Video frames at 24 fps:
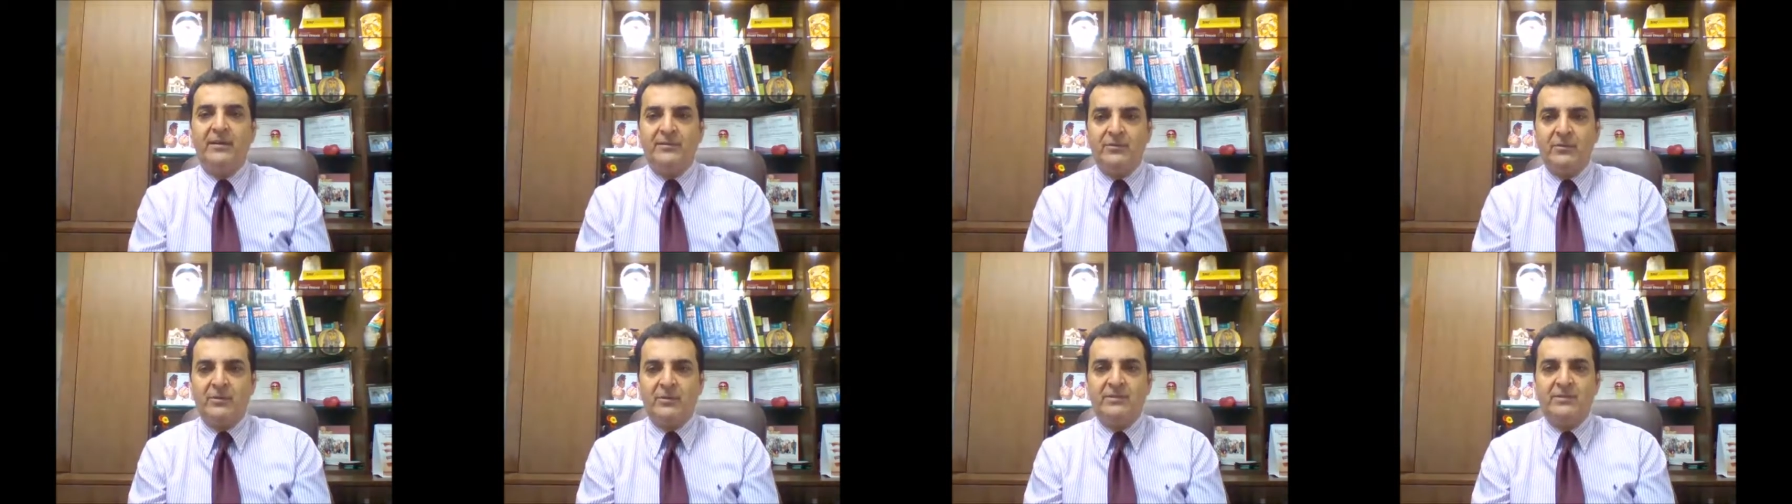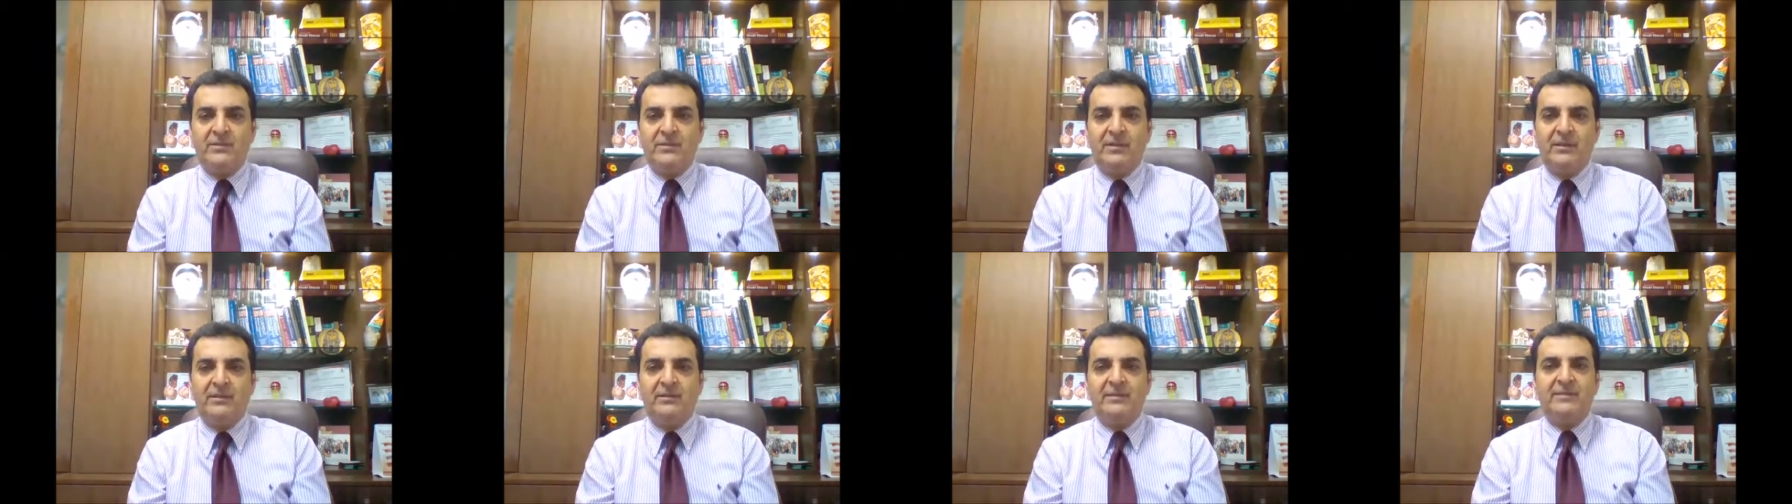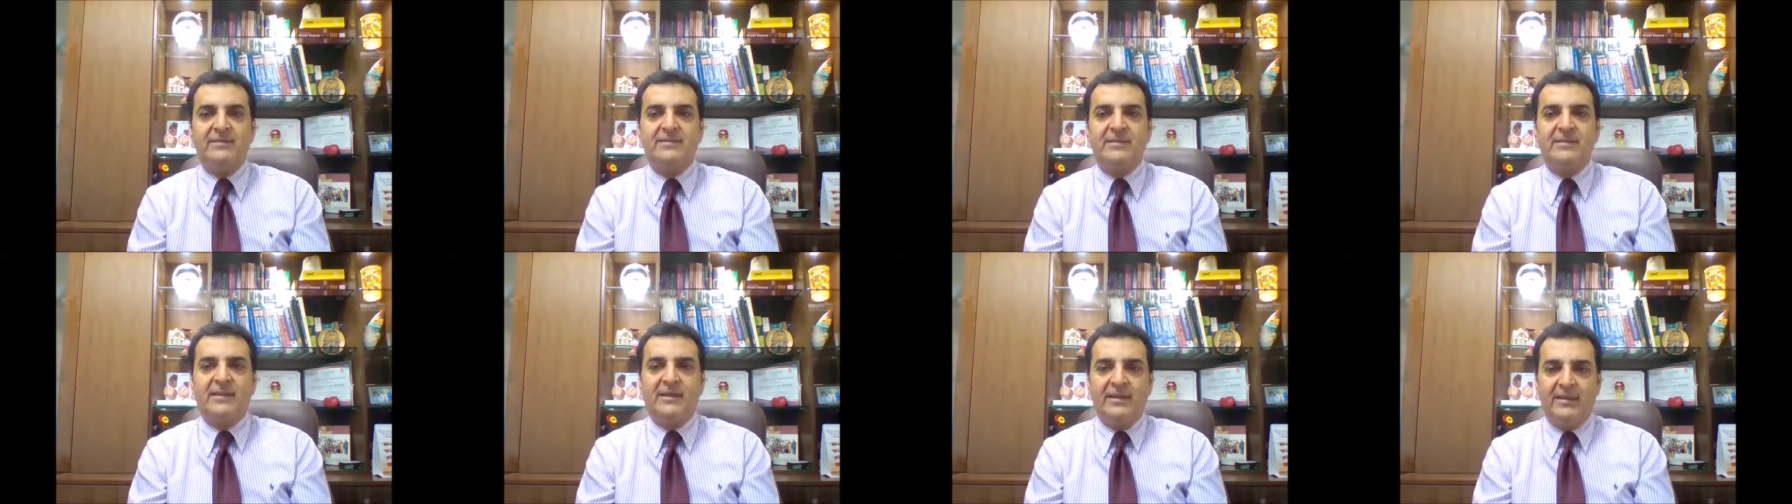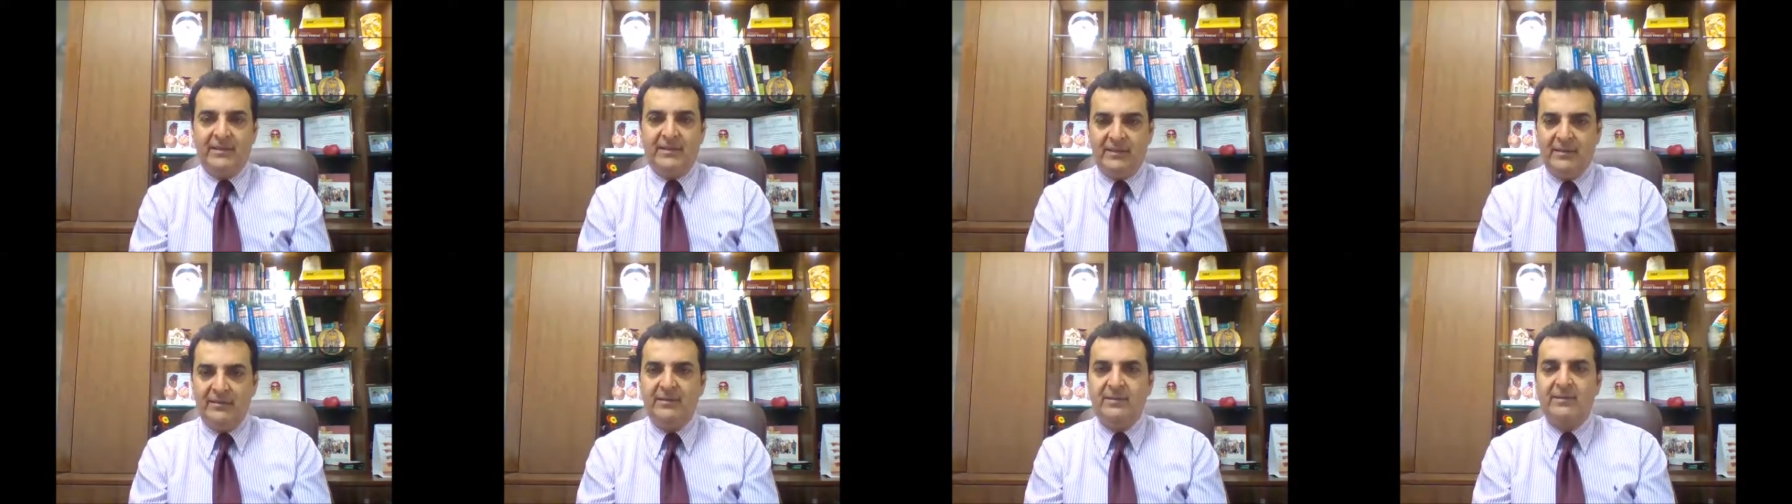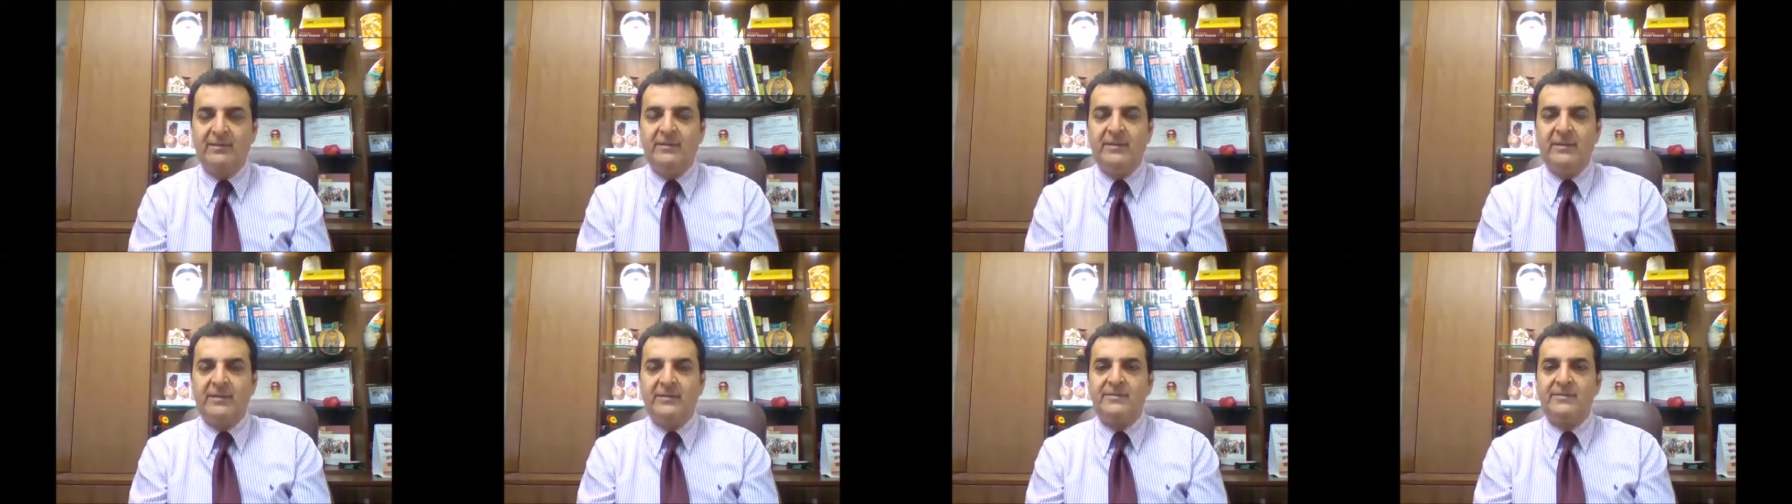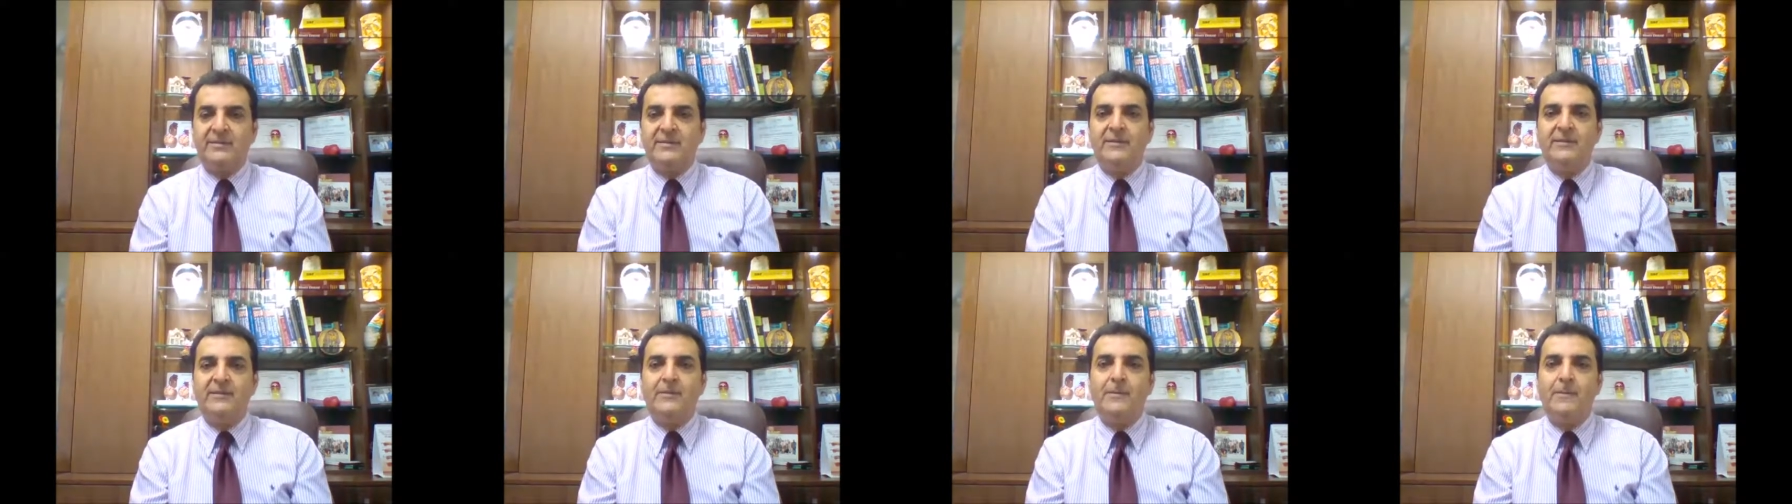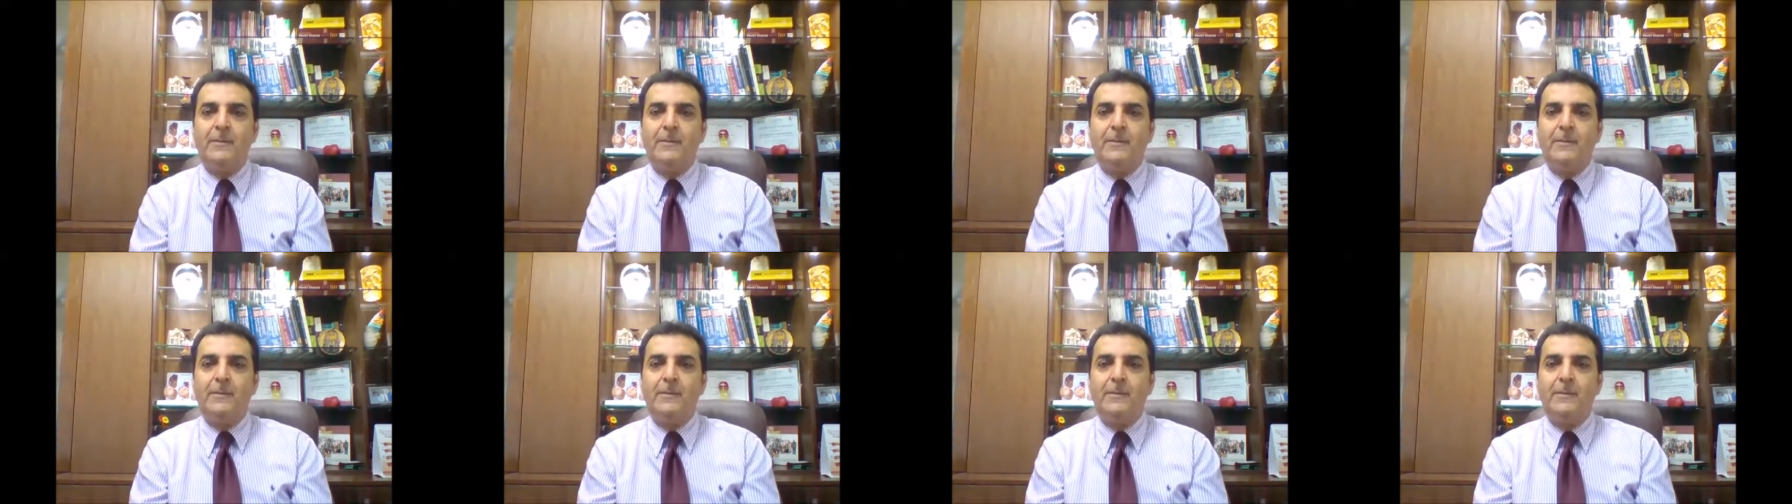as you can see in the slide. Next.